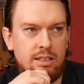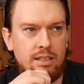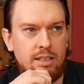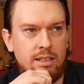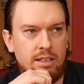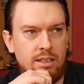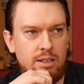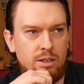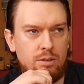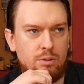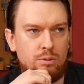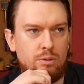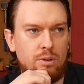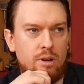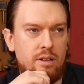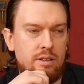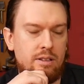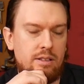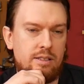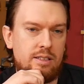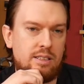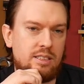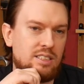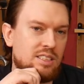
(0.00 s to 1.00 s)
Uh,
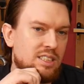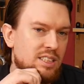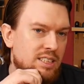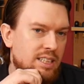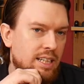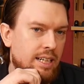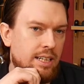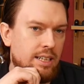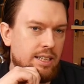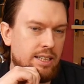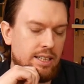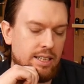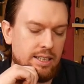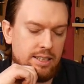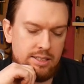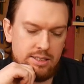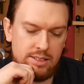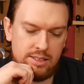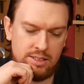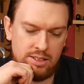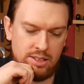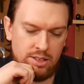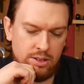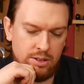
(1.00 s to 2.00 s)
rather than staining
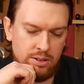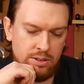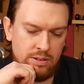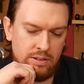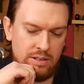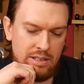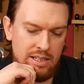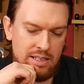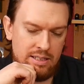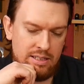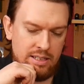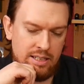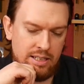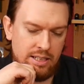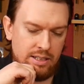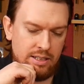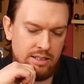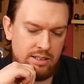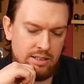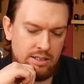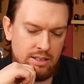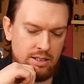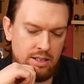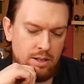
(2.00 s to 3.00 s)
it. So I
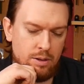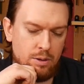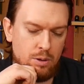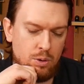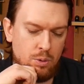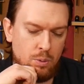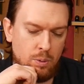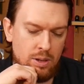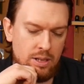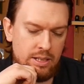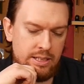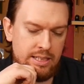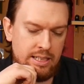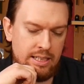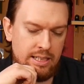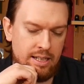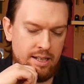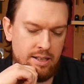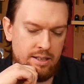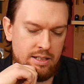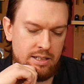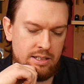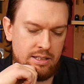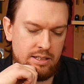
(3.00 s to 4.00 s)
think lower quality
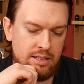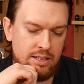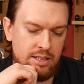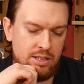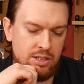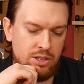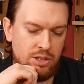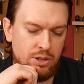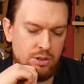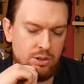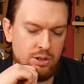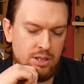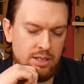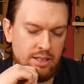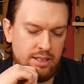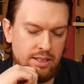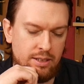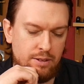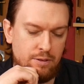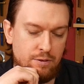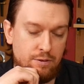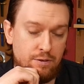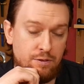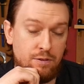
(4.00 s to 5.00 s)
leather is
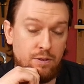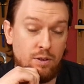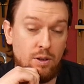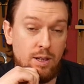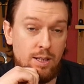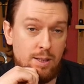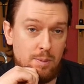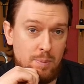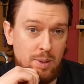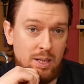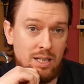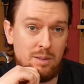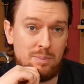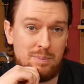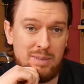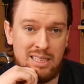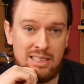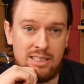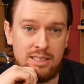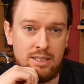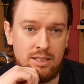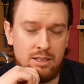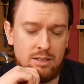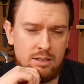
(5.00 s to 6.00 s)
usually fully
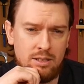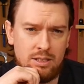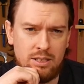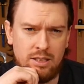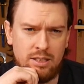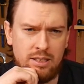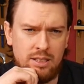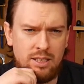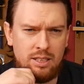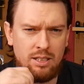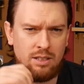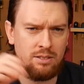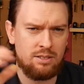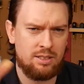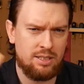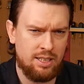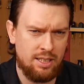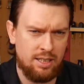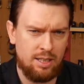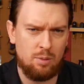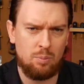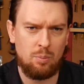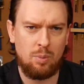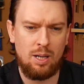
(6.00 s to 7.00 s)
pigmented so that you don't
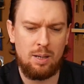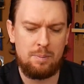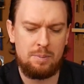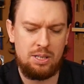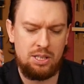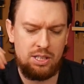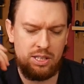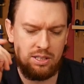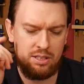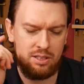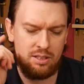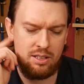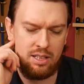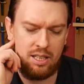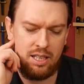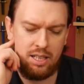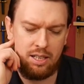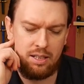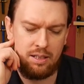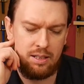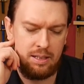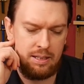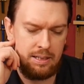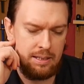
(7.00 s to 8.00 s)
see any blemishes on
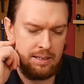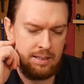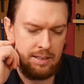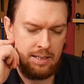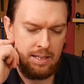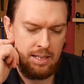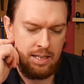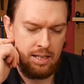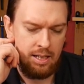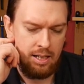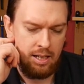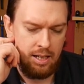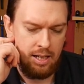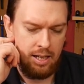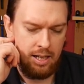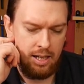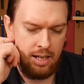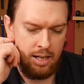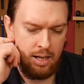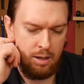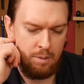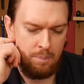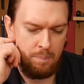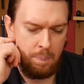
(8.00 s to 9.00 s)
there.
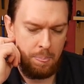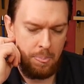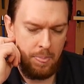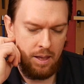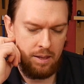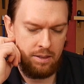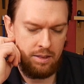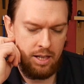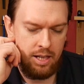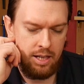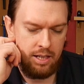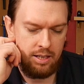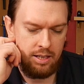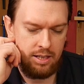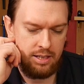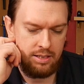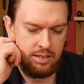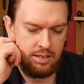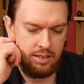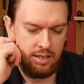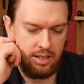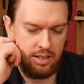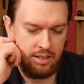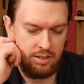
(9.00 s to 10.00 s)
Um, and then
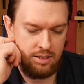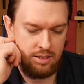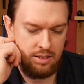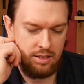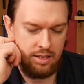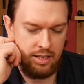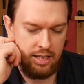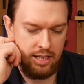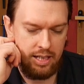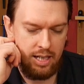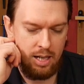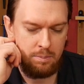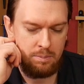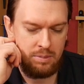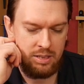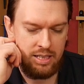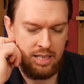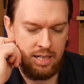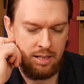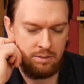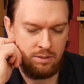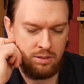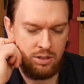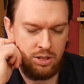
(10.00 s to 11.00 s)
it's, it's, it comes
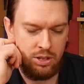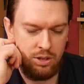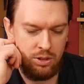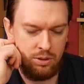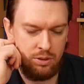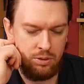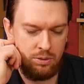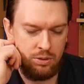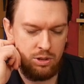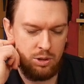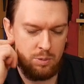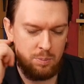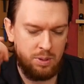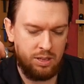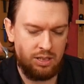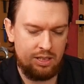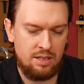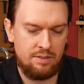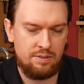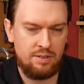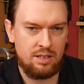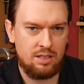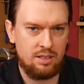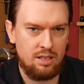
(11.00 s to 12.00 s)
down to
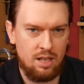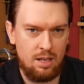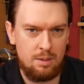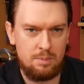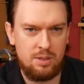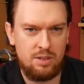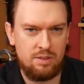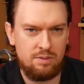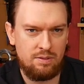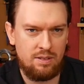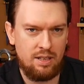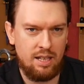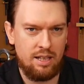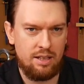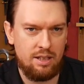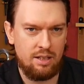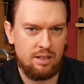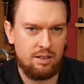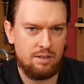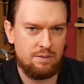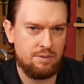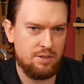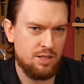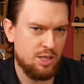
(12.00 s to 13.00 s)
specific types of
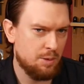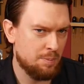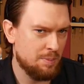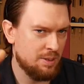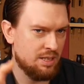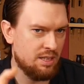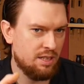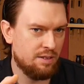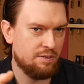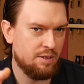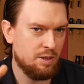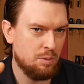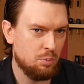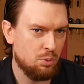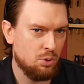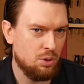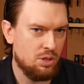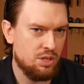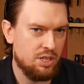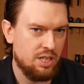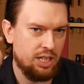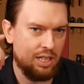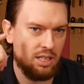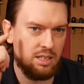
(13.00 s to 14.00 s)
leather for specific
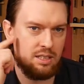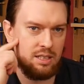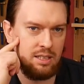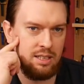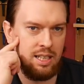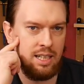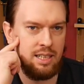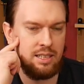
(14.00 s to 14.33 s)
projects, and